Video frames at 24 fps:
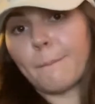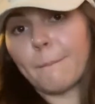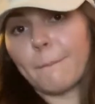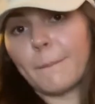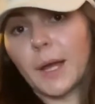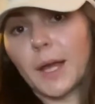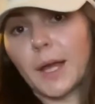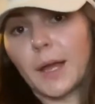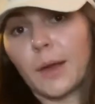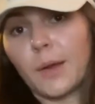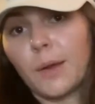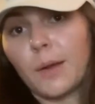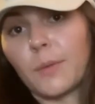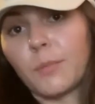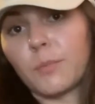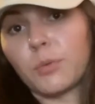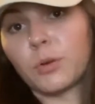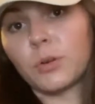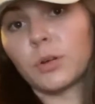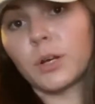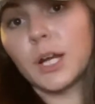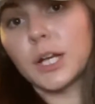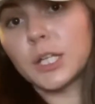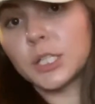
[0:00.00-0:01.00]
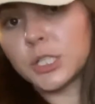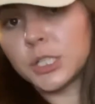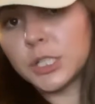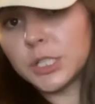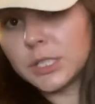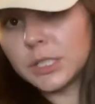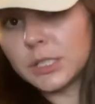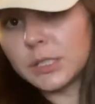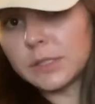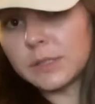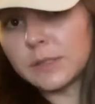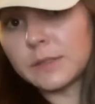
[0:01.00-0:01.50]
my
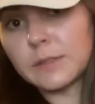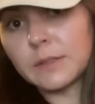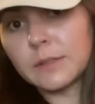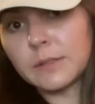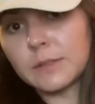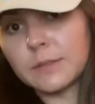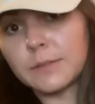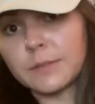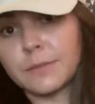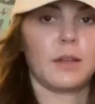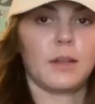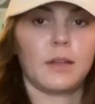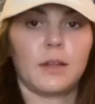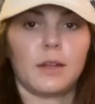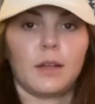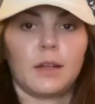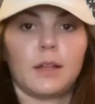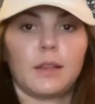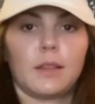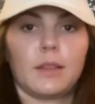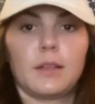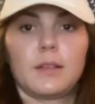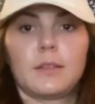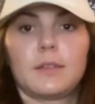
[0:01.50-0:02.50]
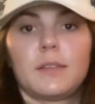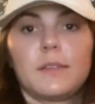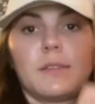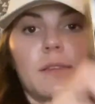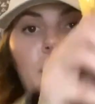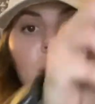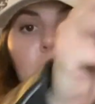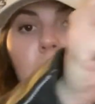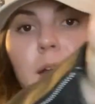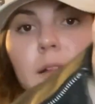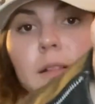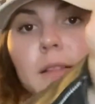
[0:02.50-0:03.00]
precious. This is
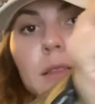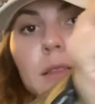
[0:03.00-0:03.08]
a